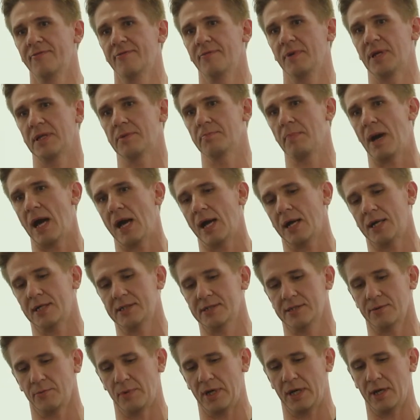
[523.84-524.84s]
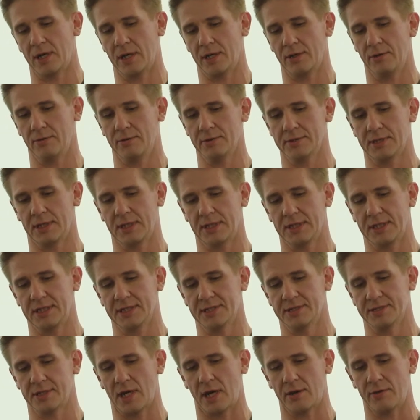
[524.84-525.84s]
with banks, we are using
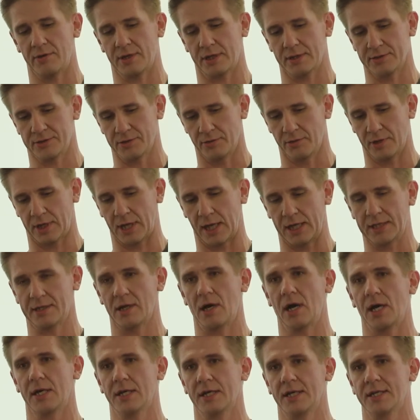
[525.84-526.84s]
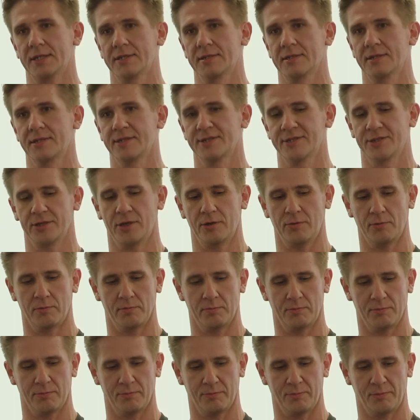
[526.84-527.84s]
these surrogate IDs. So
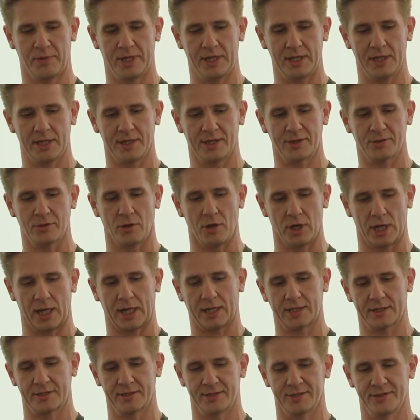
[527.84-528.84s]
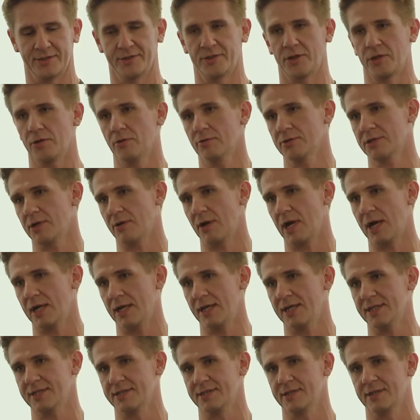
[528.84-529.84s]
we collect user
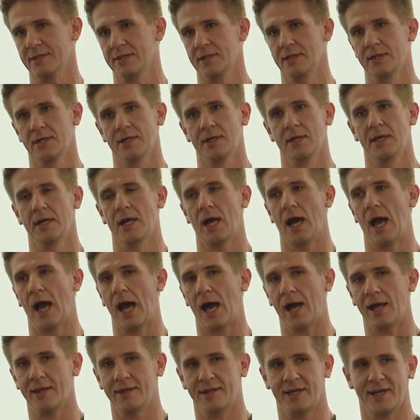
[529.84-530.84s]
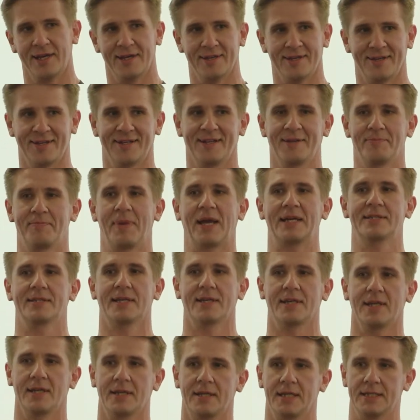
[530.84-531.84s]
IDs, and then
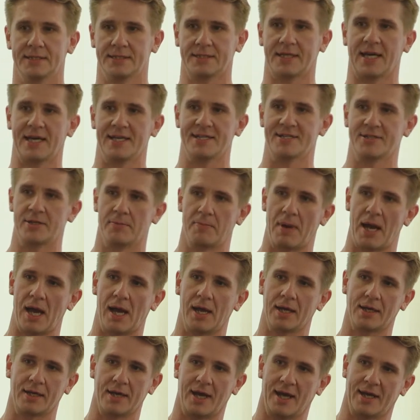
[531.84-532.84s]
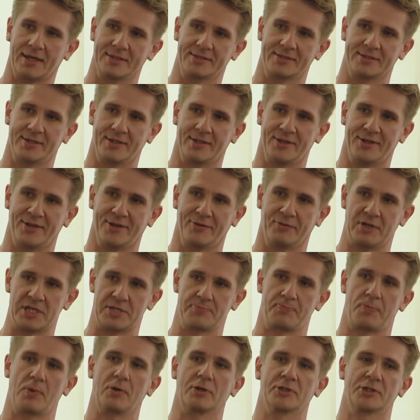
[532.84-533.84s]
basically in this case, the bank has a
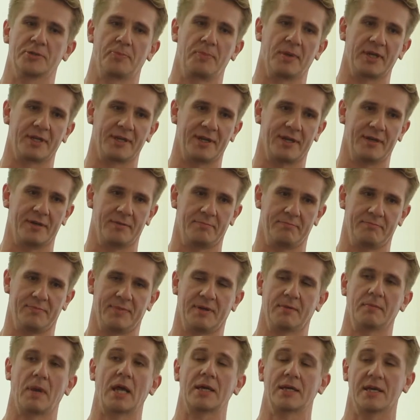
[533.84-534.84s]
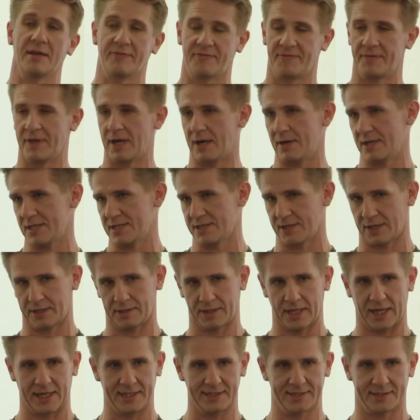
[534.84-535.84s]
responsibility. Like if there is a
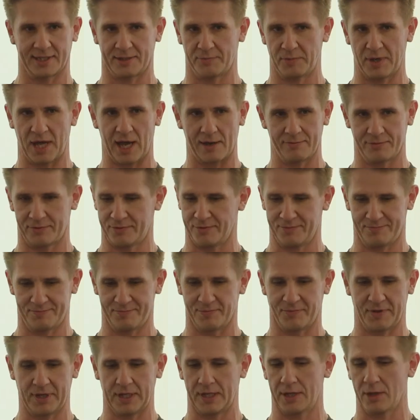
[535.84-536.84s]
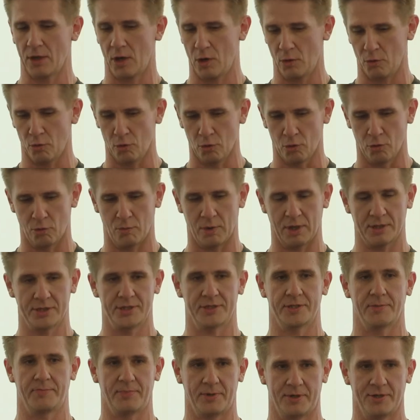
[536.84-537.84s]
case that we have to really know who
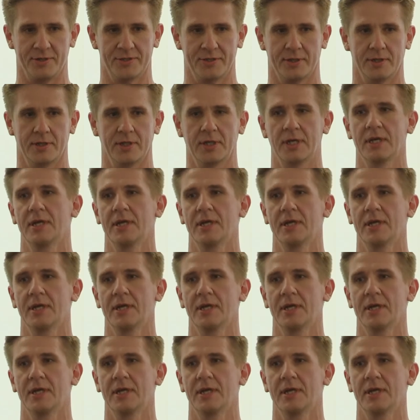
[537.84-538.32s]
was the person,